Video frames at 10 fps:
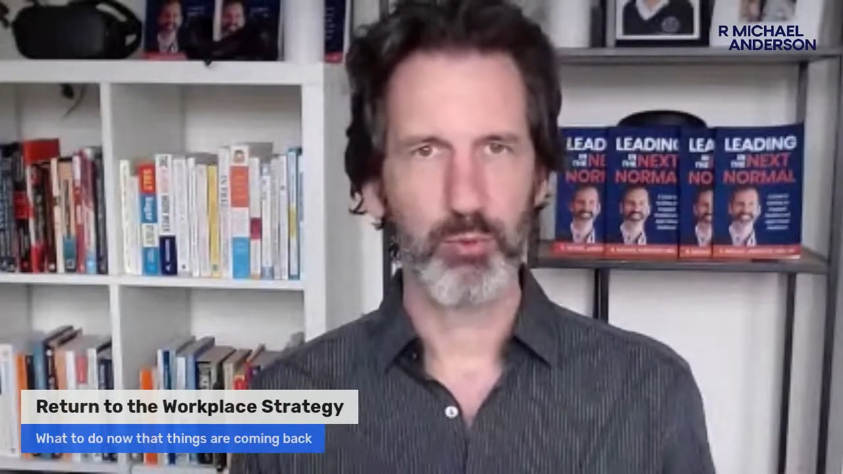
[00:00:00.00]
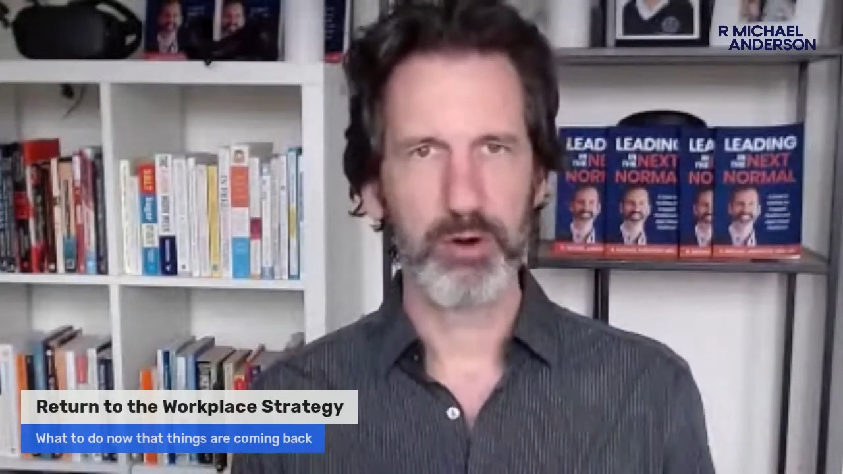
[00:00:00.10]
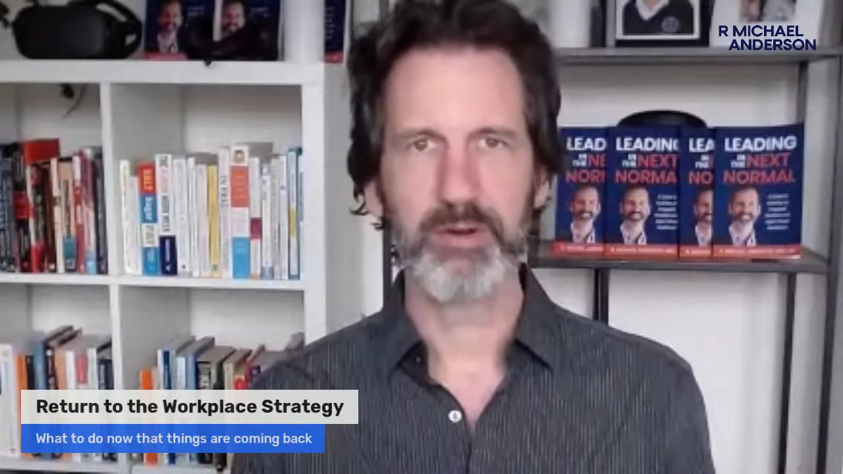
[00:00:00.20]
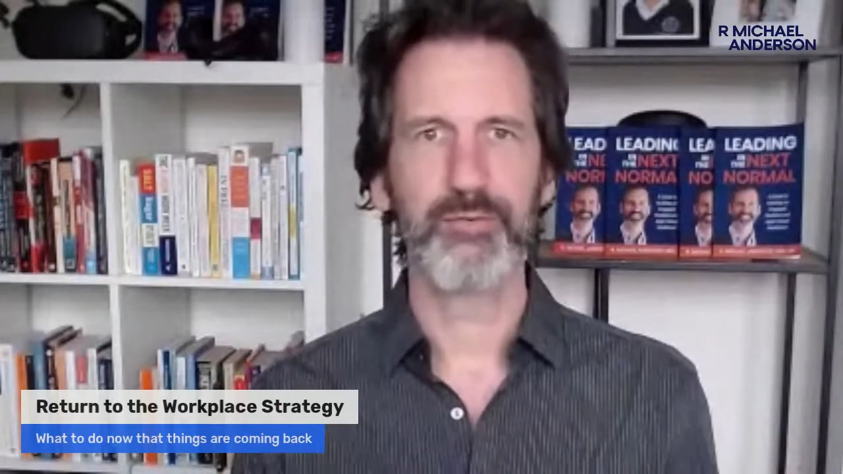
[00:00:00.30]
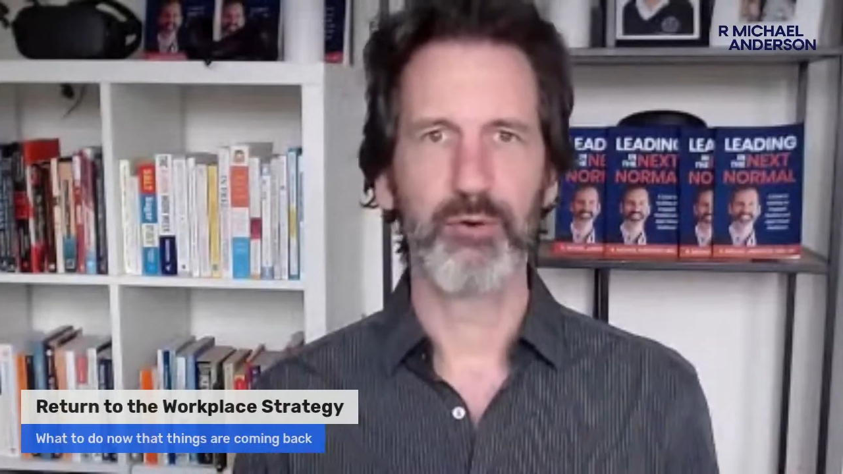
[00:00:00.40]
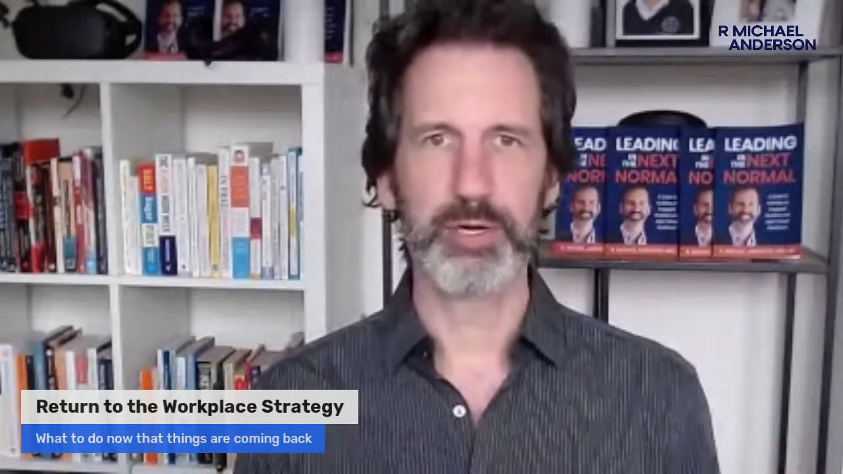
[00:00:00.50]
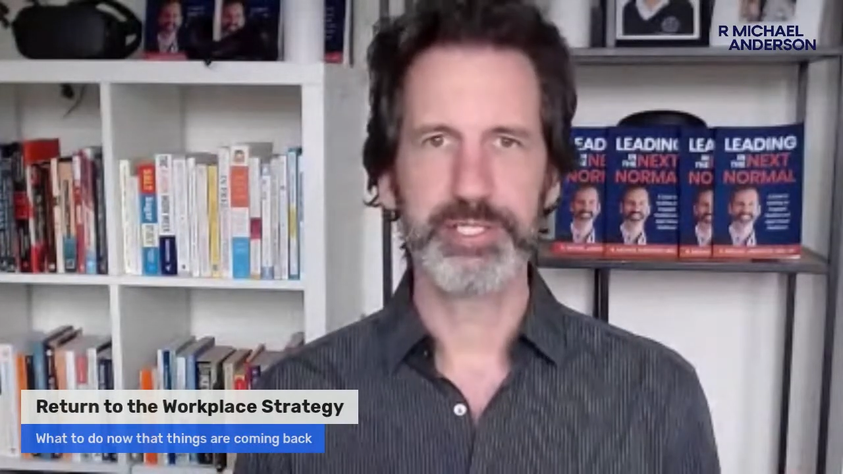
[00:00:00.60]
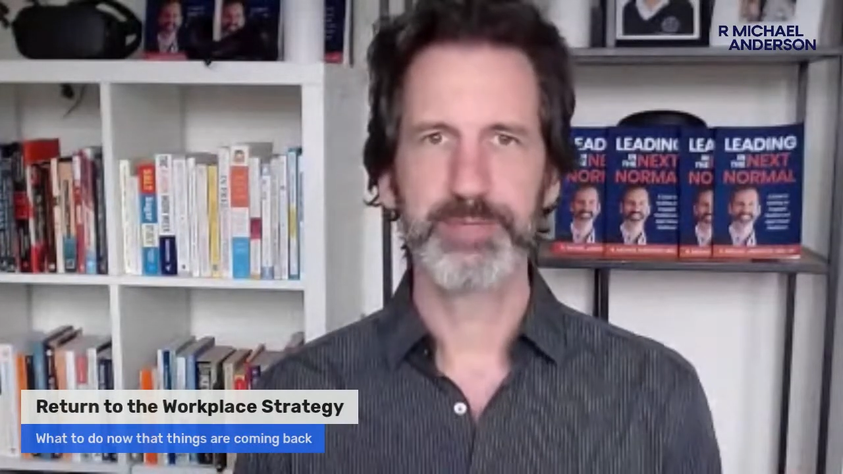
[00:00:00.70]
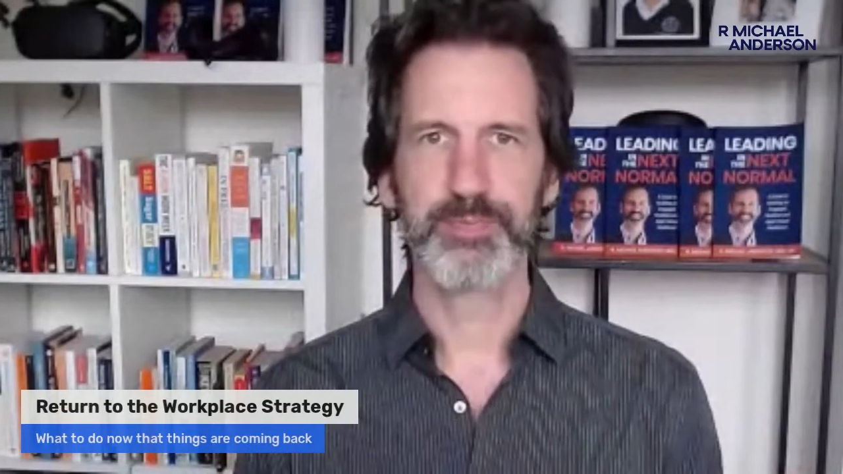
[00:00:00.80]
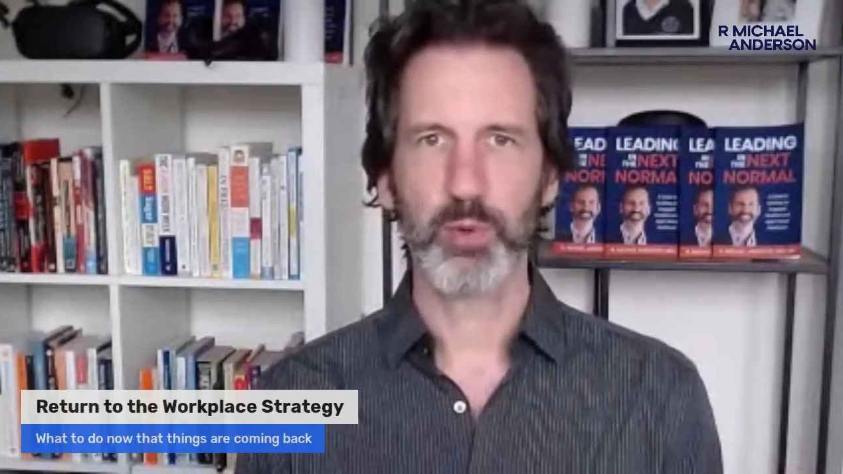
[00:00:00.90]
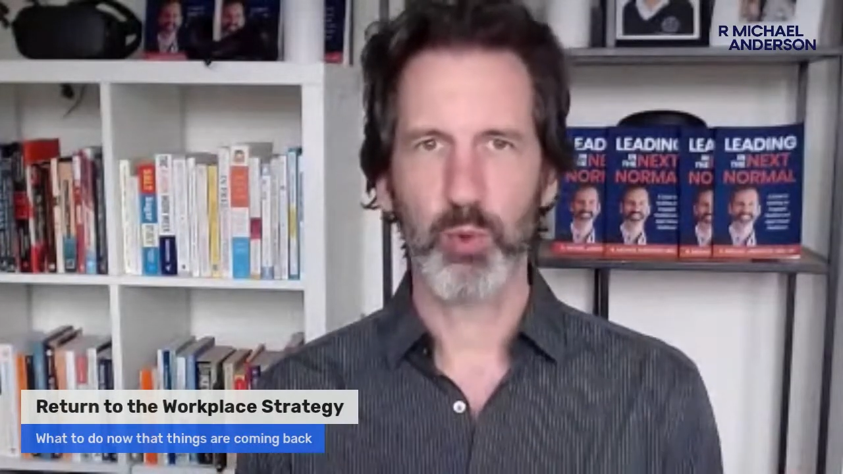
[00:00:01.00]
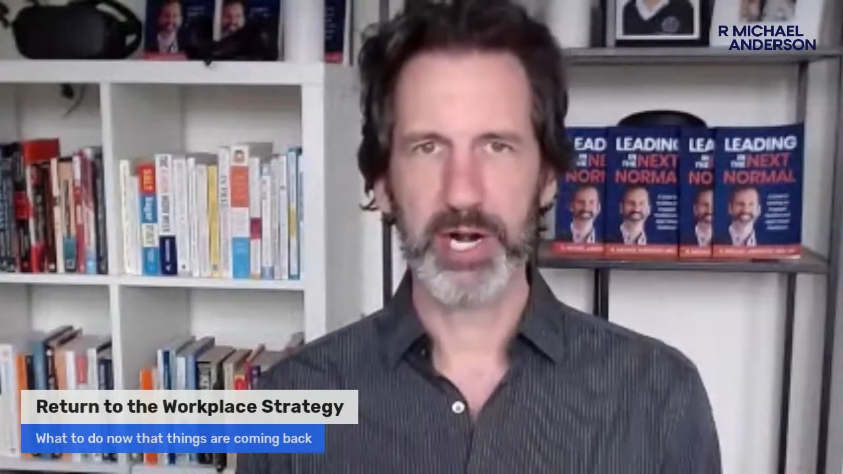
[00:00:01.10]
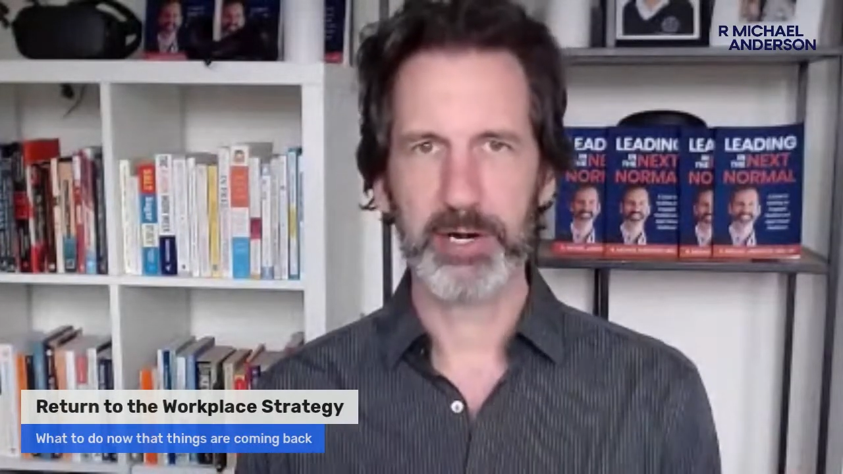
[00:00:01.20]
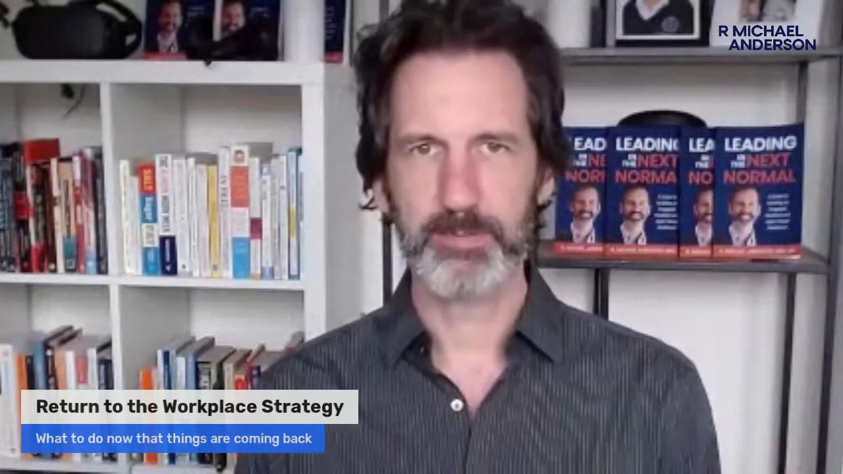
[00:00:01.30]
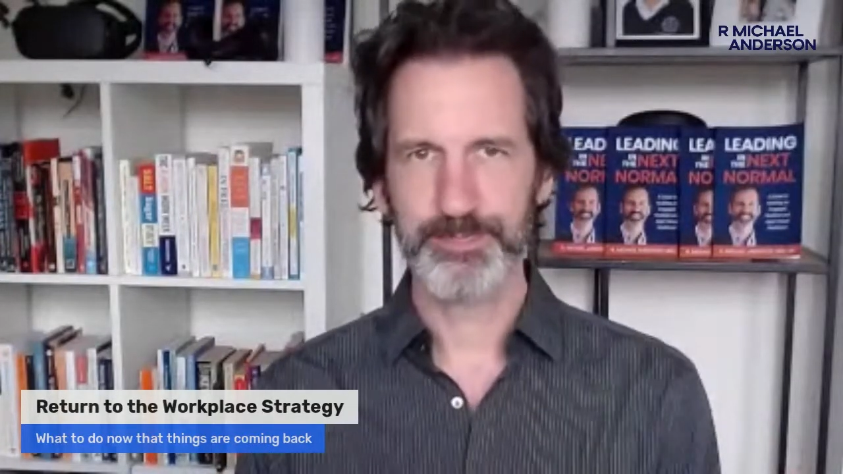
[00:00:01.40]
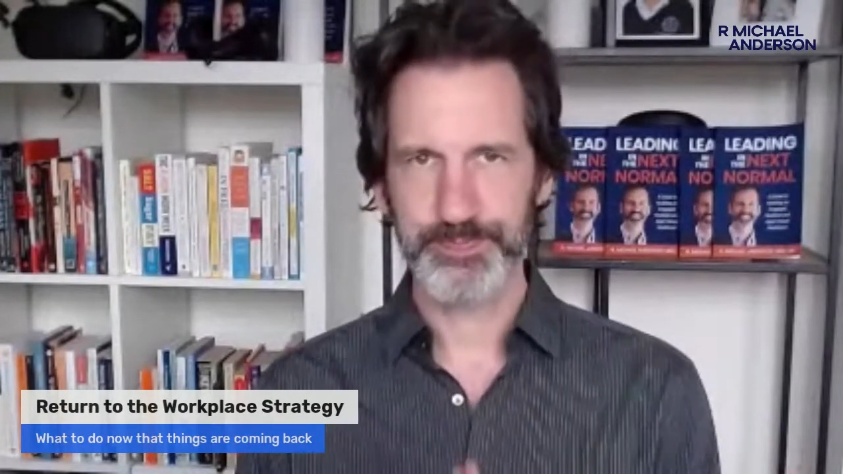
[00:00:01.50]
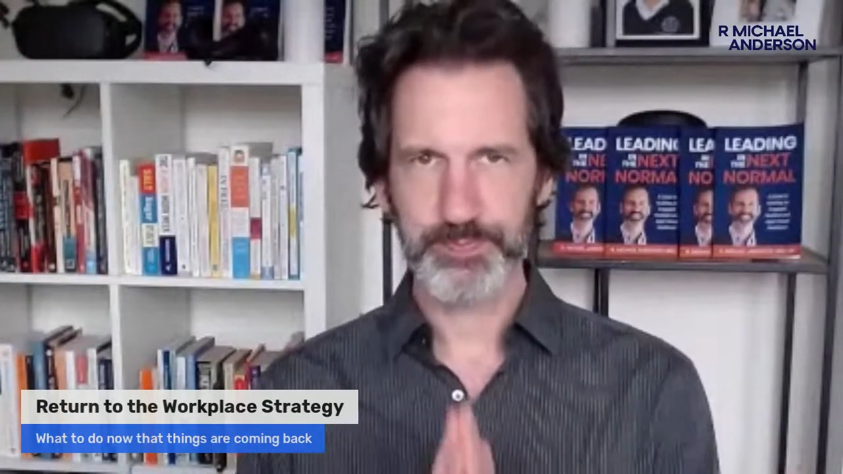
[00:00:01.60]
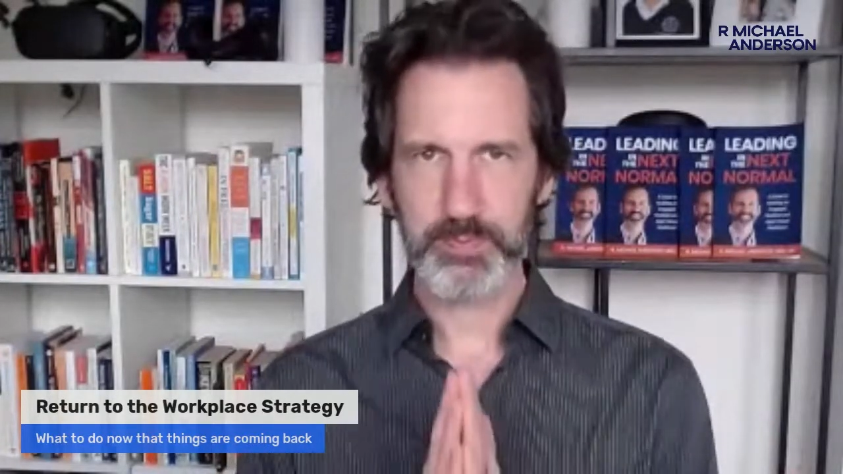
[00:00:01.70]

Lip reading: workforce, where